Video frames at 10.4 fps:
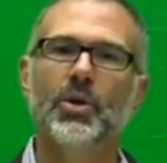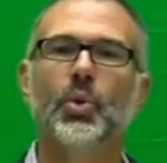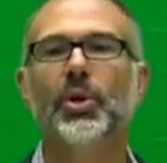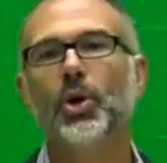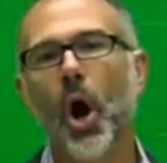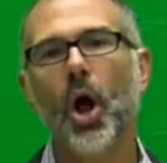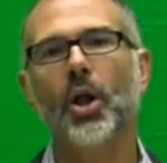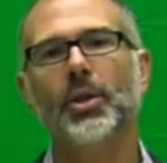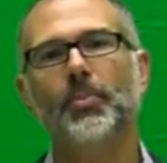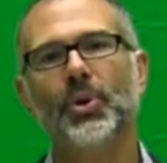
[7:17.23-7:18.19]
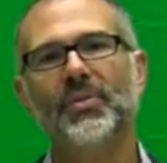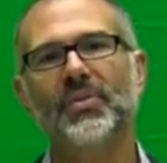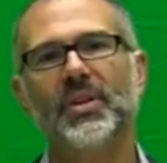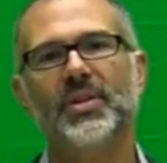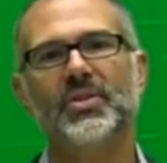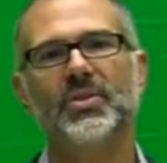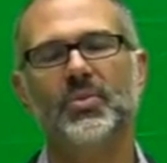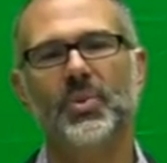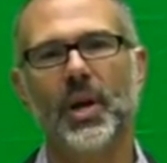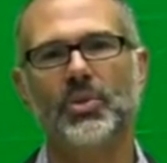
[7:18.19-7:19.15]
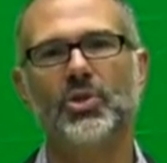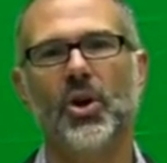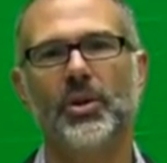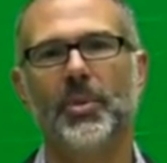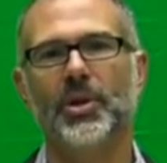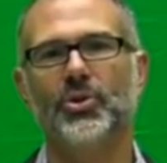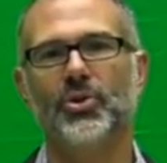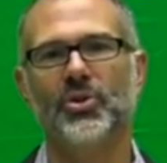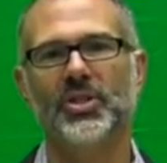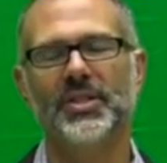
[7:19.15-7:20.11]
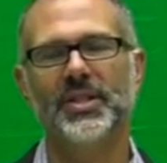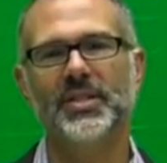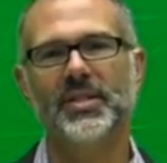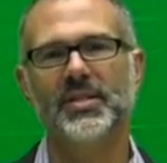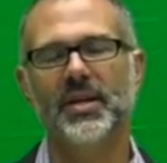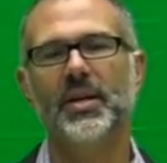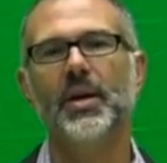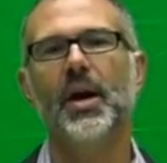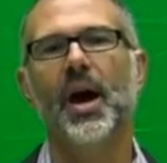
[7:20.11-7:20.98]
You'll recall on the previous, when I was talking about internal consistency,